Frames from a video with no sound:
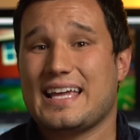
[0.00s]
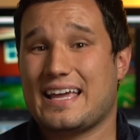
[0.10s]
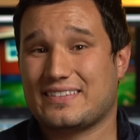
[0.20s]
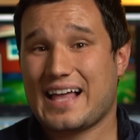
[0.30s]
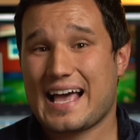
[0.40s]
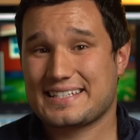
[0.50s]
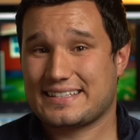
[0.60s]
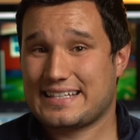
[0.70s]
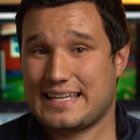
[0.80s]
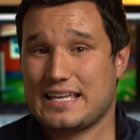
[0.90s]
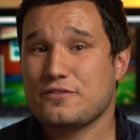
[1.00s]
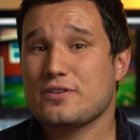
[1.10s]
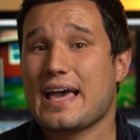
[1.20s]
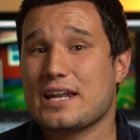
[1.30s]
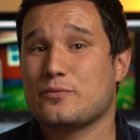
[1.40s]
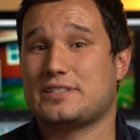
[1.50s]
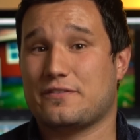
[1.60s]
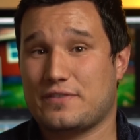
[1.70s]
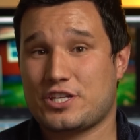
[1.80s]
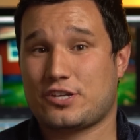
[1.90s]
And lastly, if you edit with
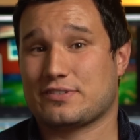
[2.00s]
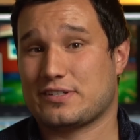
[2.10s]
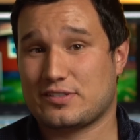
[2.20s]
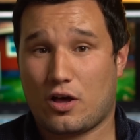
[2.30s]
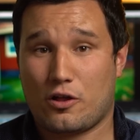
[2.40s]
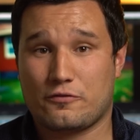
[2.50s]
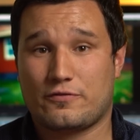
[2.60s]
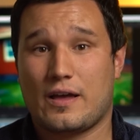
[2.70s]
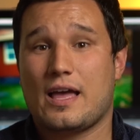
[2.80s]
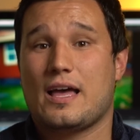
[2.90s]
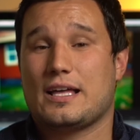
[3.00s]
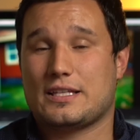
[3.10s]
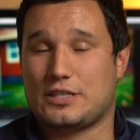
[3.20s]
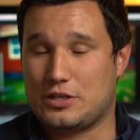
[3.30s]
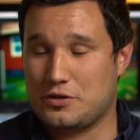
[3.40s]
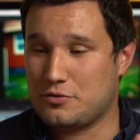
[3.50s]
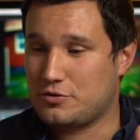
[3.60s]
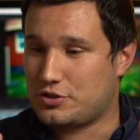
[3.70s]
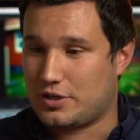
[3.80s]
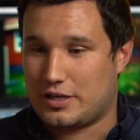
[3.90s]
DaVinci Resolve,
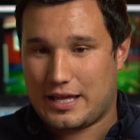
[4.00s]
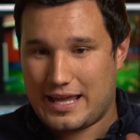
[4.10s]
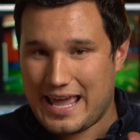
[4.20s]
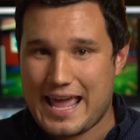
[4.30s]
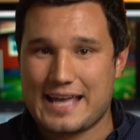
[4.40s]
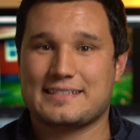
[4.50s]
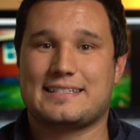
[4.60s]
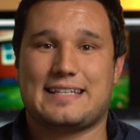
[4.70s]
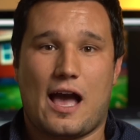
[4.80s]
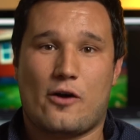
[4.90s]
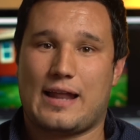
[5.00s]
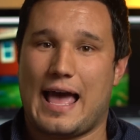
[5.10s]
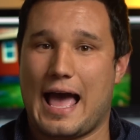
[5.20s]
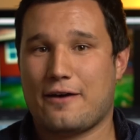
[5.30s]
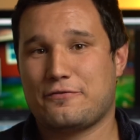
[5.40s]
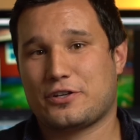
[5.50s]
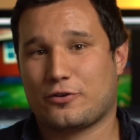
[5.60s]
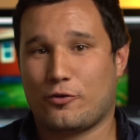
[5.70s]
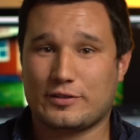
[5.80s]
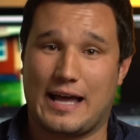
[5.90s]
you should hands down have
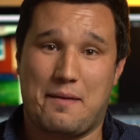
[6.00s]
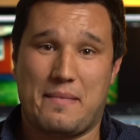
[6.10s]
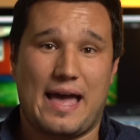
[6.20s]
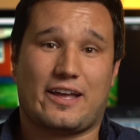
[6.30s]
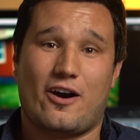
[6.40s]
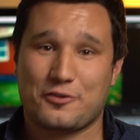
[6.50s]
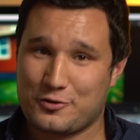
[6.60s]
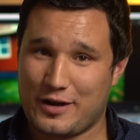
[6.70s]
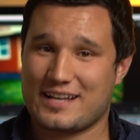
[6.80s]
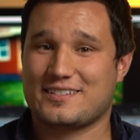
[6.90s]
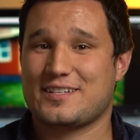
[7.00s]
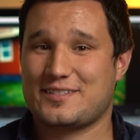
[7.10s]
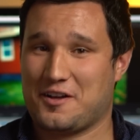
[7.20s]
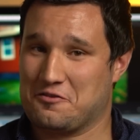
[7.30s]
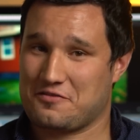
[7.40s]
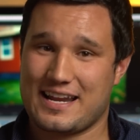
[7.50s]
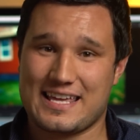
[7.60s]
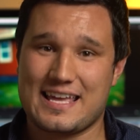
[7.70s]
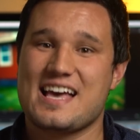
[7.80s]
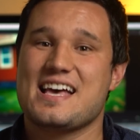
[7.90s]
your old iMac on Craigslist
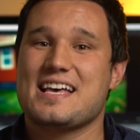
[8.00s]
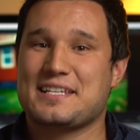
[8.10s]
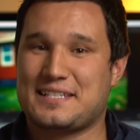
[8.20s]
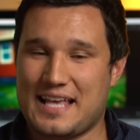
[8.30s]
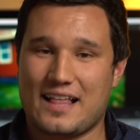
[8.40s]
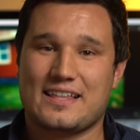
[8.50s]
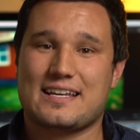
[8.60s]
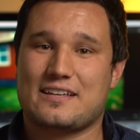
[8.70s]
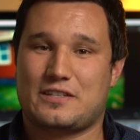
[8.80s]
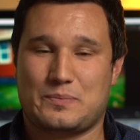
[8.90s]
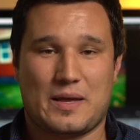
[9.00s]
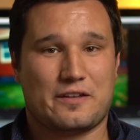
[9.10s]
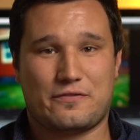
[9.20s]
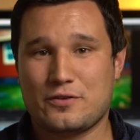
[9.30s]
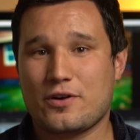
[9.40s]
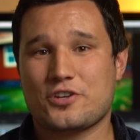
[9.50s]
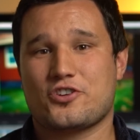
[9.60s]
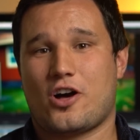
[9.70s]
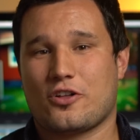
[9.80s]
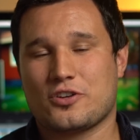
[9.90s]
already, sell it, spend a few
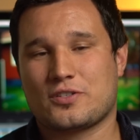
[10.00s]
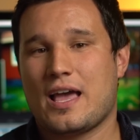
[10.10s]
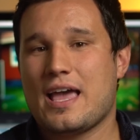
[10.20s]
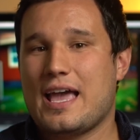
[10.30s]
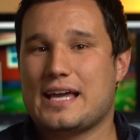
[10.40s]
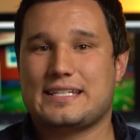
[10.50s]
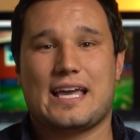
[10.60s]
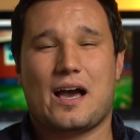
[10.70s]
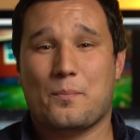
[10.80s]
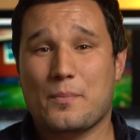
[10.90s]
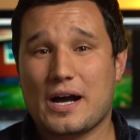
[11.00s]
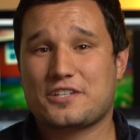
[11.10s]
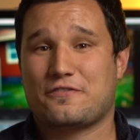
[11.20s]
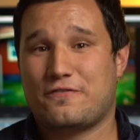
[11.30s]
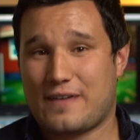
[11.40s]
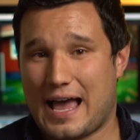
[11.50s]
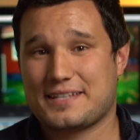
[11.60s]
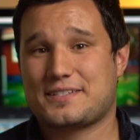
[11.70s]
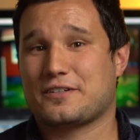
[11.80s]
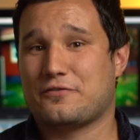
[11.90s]
hundred dollars, and get a much
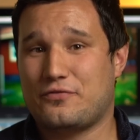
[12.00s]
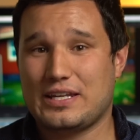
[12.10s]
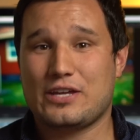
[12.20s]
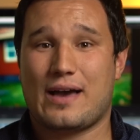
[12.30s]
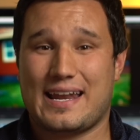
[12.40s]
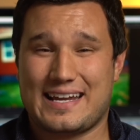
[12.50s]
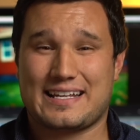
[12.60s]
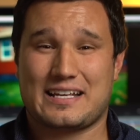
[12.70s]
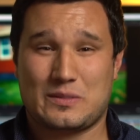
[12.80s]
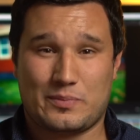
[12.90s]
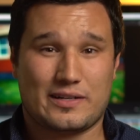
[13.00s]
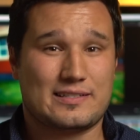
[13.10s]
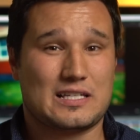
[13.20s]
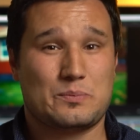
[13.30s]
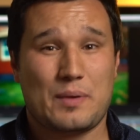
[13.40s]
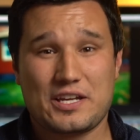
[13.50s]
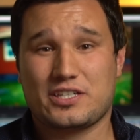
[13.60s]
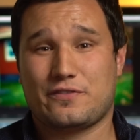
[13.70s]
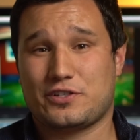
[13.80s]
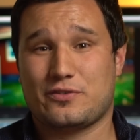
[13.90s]
faster video editing experience,
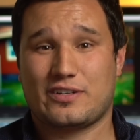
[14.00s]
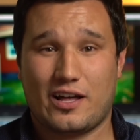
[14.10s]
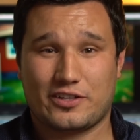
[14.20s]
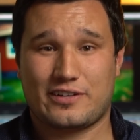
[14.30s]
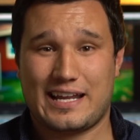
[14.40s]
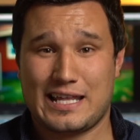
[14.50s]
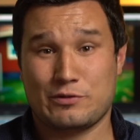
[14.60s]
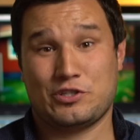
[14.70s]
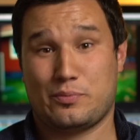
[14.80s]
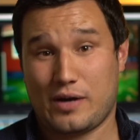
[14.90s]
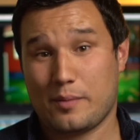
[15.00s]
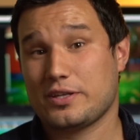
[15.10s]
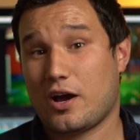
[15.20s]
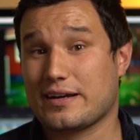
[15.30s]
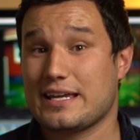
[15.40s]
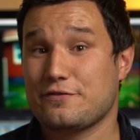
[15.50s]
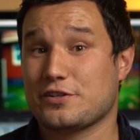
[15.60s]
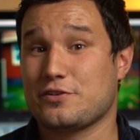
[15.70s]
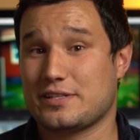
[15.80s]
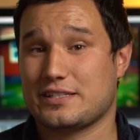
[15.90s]
especially if you're doing color grading, which you probably are if
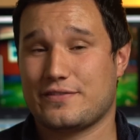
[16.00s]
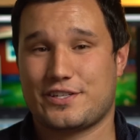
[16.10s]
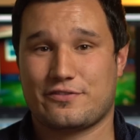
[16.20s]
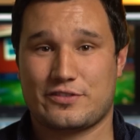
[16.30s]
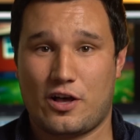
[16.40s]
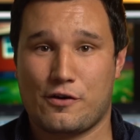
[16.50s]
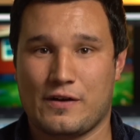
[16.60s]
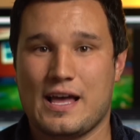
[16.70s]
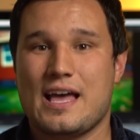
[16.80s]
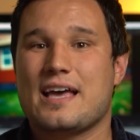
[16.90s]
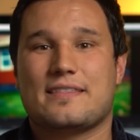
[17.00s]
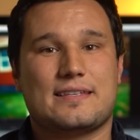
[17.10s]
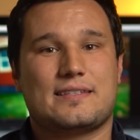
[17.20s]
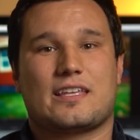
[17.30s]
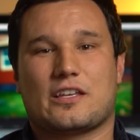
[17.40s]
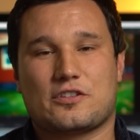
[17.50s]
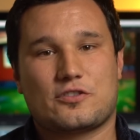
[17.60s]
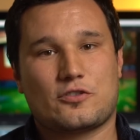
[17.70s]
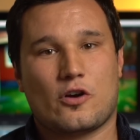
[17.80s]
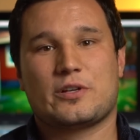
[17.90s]
you're using DaVinci Resolve. This thing is
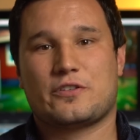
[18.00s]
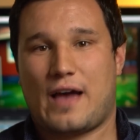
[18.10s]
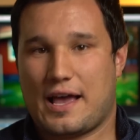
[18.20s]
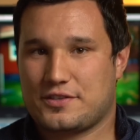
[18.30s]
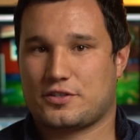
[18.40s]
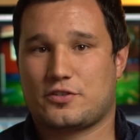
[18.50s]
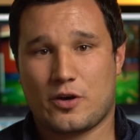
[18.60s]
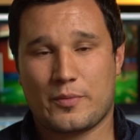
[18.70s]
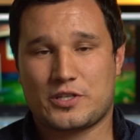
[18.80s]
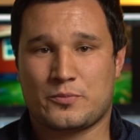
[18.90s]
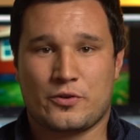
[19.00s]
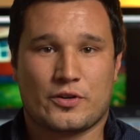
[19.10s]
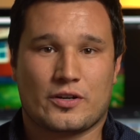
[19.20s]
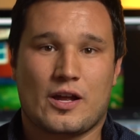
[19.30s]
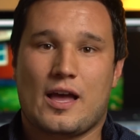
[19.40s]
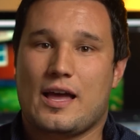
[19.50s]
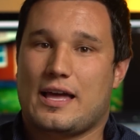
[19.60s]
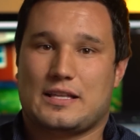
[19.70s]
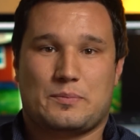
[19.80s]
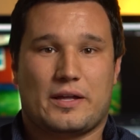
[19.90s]
so much faster, so much smoother.
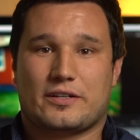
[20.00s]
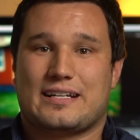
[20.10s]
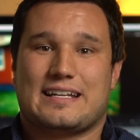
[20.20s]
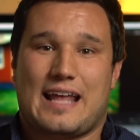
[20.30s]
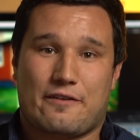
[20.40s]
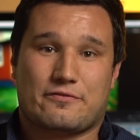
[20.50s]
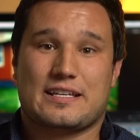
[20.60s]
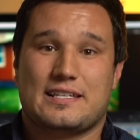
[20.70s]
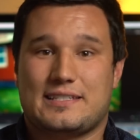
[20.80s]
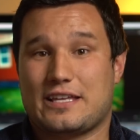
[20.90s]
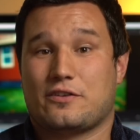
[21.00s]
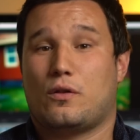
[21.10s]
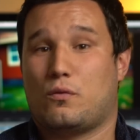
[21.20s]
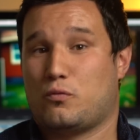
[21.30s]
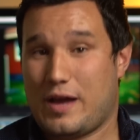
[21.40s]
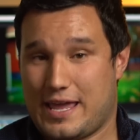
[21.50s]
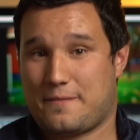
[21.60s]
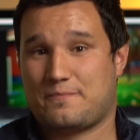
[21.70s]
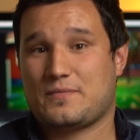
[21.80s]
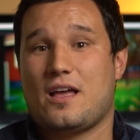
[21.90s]
It's better in every single
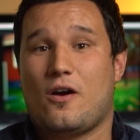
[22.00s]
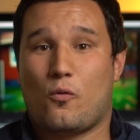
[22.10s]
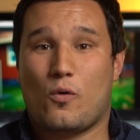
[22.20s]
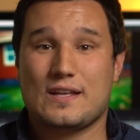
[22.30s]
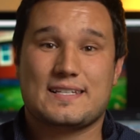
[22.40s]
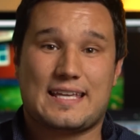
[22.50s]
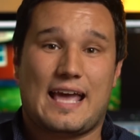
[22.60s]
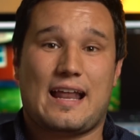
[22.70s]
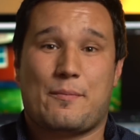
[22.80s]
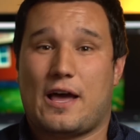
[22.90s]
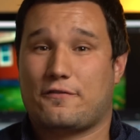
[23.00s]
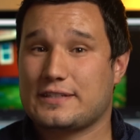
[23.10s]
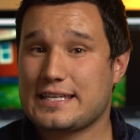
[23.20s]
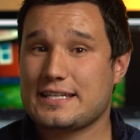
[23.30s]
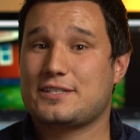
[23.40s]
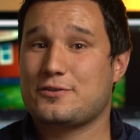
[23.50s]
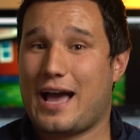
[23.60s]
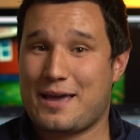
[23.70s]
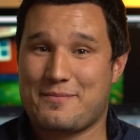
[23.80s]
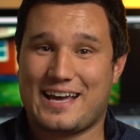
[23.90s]
way. Once again, I'm gonna have links to
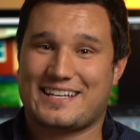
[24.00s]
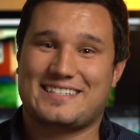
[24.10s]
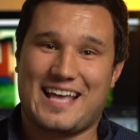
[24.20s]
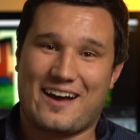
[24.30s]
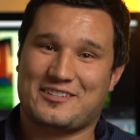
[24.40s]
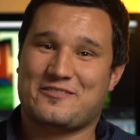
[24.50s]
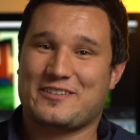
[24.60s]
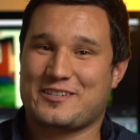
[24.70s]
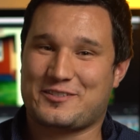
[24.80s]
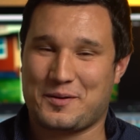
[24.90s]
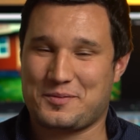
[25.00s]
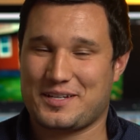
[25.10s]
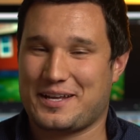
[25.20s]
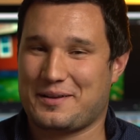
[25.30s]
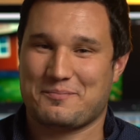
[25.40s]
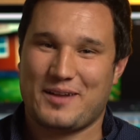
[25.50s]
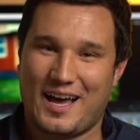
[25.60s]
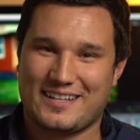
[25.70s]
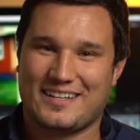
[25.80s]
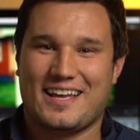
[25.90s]
iMacs down in the video description, and I'm
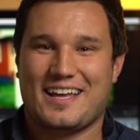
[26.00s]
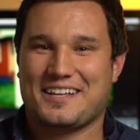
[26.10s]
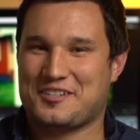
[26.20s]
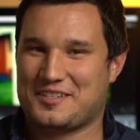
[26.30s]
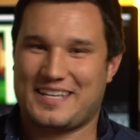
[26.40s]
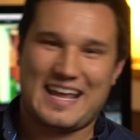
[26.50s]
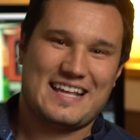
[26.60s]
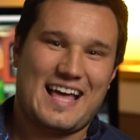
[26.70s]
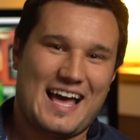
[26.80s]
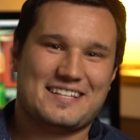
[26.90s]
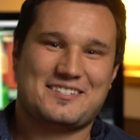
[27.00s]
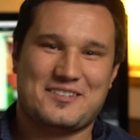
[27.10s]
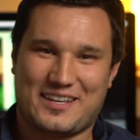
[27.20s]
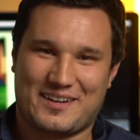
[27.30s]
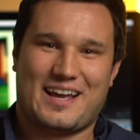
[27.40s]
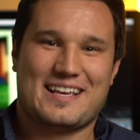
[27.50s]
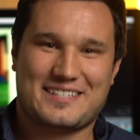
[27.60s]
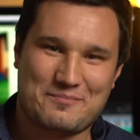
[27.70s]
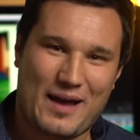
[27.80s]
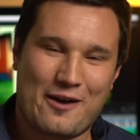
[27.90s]
not just saying that so you, can,
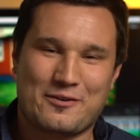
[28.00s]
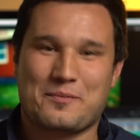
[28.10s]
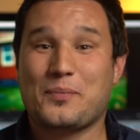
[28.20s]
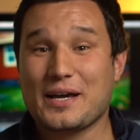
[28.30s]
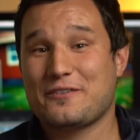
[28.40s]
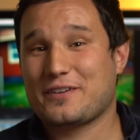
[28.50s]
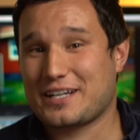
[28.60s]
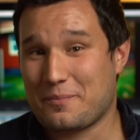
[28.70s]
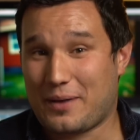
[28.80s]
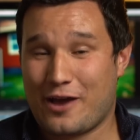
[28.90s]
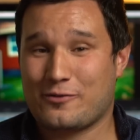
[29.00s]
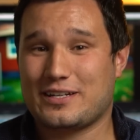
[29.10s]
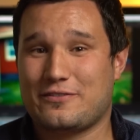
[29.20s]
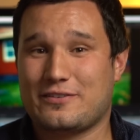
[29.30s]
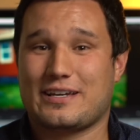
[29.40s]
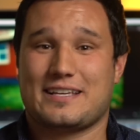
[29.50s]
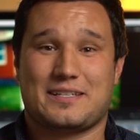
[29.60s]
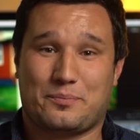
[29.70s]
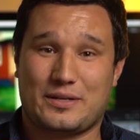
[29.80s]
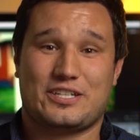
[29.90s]
guys can buy one. But if you're gonna buy one, if you
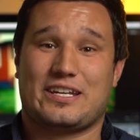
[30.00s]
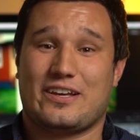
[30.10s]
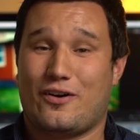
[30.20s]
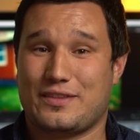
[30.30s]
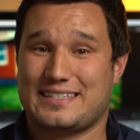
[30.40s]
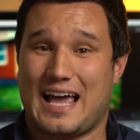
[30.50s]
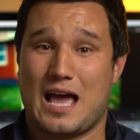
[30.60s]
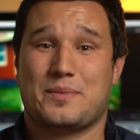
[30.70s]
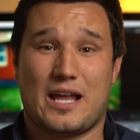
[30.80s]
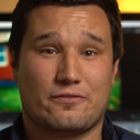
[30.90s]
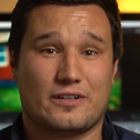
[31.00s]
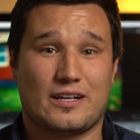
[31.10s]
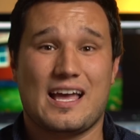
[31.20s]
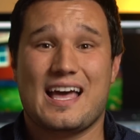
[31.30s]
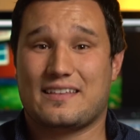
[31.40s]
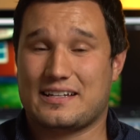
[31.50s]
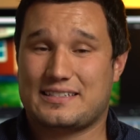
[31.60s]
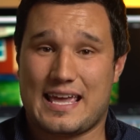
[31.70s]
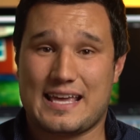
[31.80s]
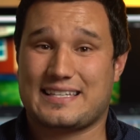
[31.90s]
guys appreciate all the time and effort that
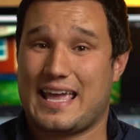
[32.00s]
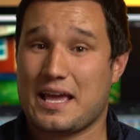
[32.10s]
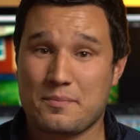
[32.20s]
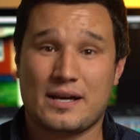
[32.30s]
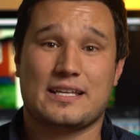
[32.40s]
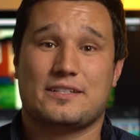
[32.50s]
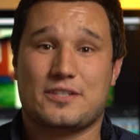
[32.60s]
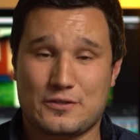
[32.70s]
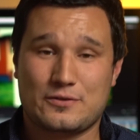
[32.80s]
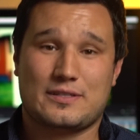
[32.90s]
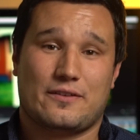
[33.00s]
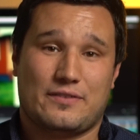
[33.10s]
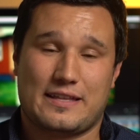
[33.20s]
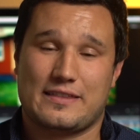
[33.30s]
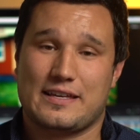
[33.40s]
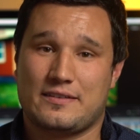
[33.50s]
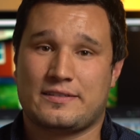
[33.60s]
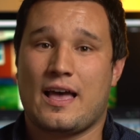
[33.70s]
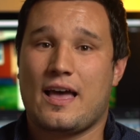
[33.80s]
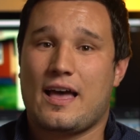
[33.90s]
it takes and money to do stuff like this,